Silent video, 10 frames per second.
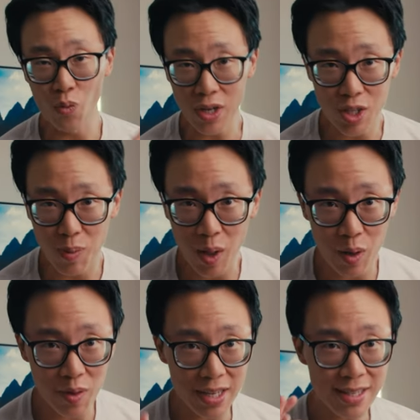One small
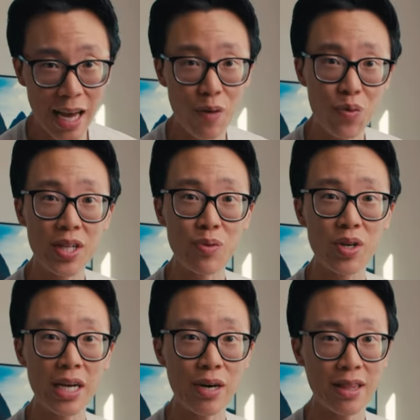little thing that I really
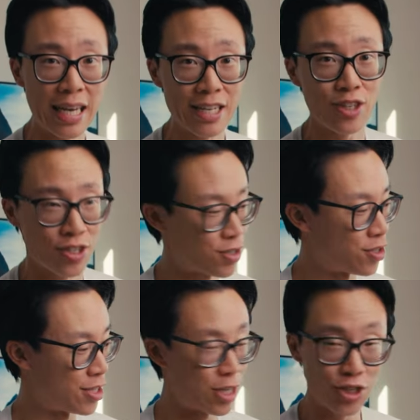would like
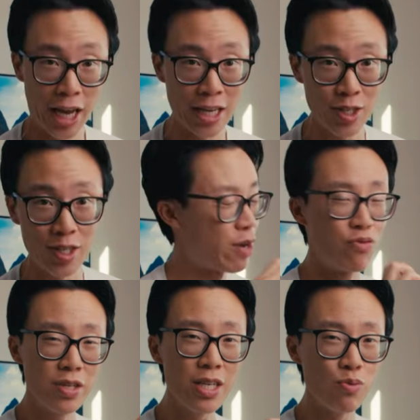to see changed. I
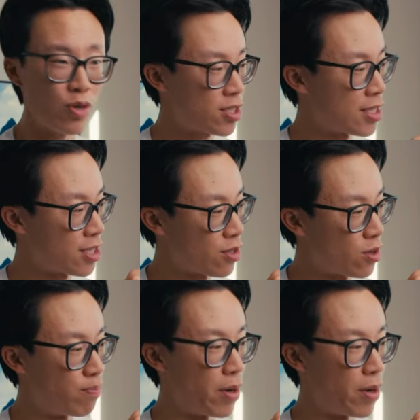really wish this little